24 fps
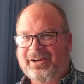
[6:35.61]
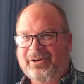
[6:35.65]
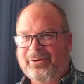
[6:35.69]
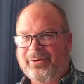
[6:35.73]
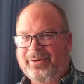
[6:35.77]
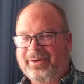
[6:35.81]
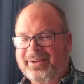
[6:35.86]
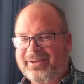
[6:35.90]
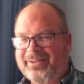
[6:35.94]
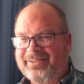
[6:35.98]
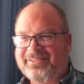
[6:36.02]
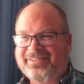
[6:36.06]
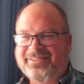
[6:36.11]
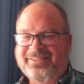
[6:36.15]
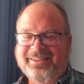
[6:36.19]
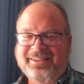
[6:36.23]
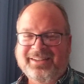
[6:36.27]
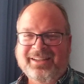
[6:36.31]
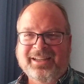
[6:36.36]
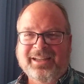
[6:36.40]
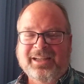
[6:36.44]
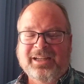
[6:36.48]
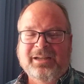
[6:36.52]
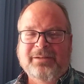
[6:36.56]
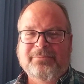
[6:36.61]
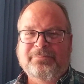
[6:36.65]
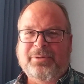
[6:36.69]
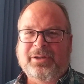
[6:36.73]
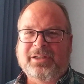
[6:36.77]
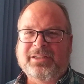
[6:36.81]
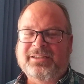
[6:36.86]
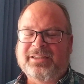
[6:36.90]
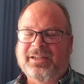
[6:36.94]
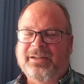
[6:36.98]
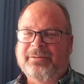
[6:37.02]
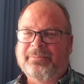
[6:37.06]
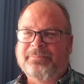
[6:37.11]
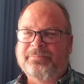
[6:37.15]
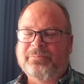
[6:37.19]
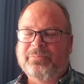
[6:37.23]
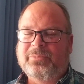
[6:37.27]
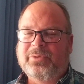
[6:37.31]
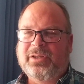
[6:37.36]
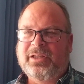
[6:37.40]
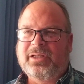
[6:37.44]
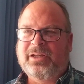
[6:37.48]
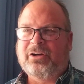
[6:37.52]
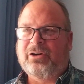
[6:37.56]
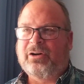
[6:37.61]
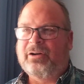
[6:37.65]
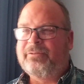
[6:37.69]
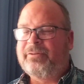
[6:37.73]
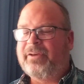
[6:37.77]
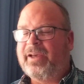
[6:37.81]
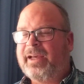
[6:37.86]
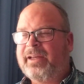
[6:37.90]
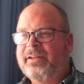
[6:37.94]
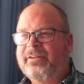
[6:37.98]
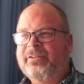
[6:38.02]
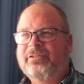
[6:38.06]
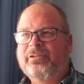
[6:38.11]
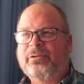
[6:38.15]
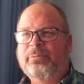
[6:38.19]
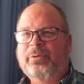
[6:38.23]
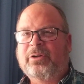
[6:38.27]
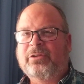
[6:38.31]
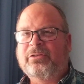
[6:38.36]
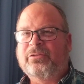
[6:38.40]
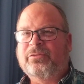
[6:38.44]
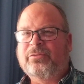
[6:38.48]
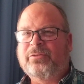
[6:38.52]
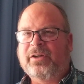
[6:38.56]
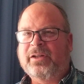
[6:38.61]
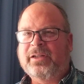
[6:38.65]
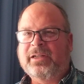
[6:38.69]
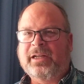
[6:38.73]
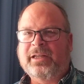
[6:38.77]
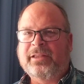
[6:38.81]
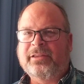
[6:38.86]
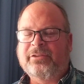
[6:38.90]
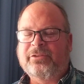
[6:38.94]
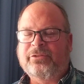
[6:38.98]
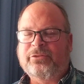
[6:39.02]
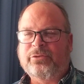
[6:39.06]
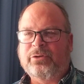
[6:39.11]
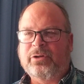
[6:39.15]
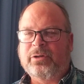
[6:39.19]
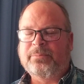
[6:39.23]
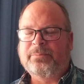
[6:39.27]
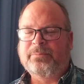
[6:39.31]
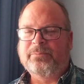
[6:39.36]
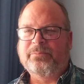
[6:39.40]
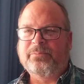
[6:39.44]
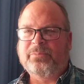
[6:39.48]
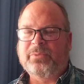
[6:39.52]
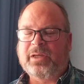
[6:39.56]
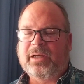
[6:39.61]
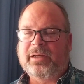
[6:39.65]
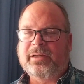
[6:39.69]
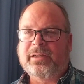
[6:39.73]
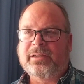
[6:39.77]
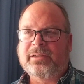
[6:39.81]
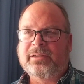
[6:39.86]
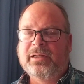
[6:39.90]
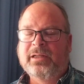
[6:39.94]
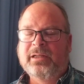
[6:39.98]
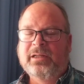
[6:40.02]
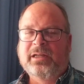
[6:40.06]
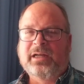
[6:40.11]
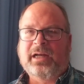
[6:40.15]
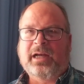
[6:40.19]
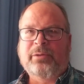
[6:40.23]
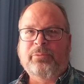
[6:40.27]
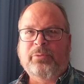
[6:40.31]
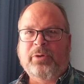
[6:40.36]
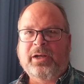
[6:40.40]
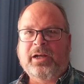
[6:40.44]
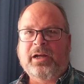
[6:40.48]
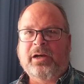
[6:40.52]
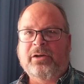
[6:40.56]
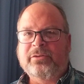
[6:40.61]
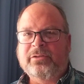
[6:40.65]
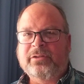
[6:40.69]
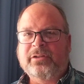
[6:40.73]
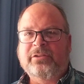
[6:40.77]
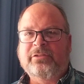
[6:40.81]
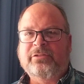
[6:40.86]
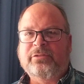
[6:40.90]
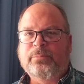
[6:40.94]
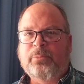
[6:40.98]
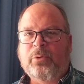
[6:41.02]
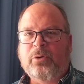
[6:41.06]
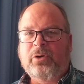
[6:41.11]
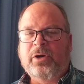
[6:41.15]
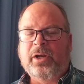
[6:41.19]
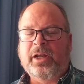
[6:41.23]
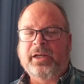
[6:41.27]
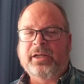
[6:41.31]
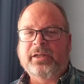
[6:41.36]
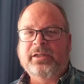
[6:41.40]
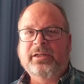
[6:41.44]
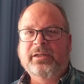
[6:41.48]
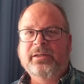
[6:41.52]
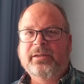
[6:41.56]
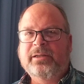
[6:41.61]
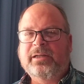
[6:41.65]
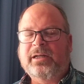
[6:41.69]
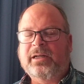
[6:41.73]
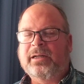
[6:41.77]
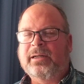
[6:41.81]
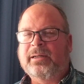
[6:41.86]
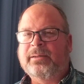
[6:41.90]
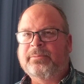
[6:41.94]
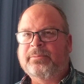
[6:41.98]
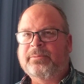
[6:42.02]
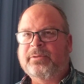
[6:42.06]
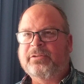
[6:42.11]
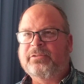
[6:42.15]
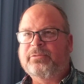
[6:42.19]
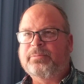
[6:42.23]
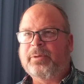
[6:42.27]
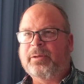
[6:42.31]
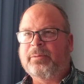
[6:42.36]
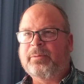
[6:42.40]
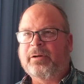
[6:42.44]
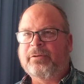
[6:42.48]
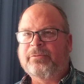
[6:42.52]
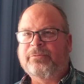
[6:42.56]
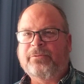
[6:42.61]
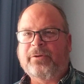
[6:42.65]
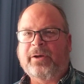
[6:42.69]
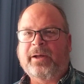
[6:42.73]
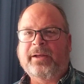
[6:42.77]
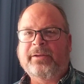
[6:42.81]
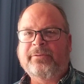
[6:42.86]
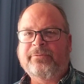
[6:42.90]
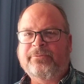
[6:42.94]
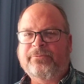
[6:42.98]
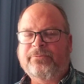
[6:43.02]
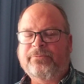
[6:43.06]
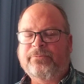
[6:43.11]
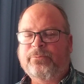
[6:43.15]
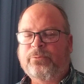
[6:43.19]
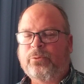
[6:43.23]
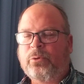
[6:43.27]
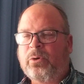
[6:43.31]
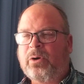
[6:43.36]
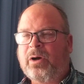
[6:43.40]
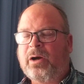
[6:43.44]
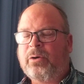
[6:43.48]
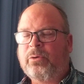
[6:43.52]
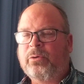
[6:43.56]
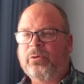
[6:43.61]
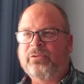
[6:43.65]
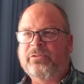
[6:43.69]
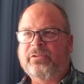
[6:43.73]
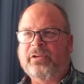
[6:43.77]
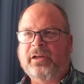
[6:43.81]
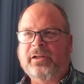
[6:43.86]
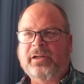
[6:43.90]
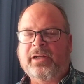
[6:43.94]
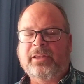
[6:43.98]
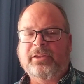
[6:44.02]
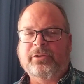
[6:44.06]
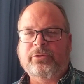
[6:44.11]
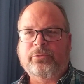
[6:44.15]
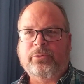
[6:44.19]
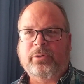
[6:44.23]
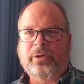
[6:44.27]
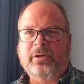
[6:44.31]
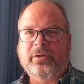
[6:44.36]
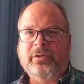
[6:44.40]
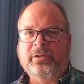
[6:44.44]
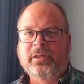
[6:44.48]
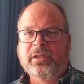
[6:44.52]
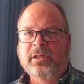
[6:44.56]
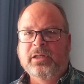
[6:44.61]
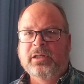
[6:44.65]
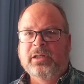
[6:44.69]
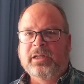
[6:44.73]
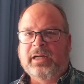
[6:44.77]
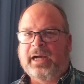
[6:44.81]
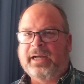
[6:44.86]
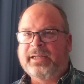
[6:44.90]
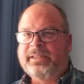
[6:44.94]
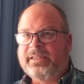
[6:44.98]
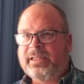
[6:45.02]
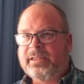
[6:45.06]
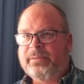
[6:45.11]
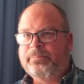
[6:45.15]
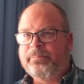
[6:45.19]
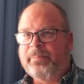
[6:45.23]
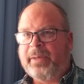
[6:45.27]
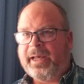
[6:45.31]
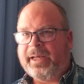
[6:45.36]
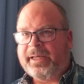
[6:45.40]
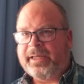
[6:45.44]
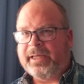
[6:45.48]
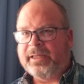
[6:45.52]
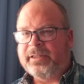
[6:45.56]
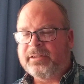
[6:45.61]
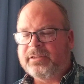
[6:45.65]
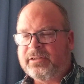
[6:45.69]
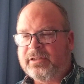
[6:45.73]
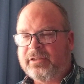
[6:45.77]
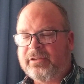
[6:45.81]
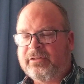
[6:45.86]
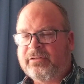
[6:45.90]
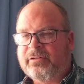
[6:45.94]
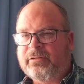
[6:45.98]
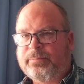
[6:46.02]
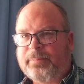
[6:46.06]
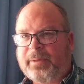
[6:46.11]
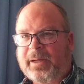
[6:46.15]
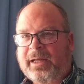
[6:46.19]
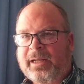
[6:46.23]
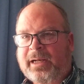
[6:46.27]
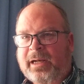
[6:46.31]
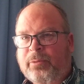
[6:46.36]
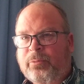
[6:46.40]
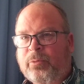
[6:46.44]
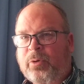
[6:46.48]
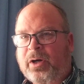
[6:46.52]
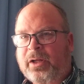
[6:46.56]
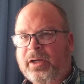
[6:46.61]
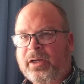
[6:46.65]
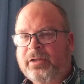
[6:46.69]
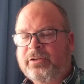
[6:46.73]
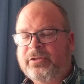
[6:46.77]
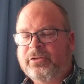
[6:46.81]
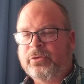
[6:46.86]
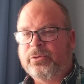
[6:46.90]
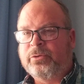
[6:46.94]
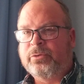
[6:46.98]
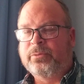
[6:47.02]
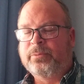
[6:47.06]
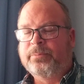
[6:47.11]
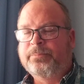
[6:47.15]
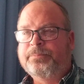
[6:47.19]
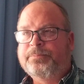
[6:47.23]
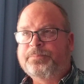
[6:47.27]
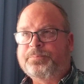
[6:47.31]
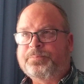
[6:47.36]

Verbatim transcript: areas, but um, you know, I've had so much fun on this trip. I, I went out this morning, uh, I spent about five, four hours out on the trail. I did make it to the spot I wanted to.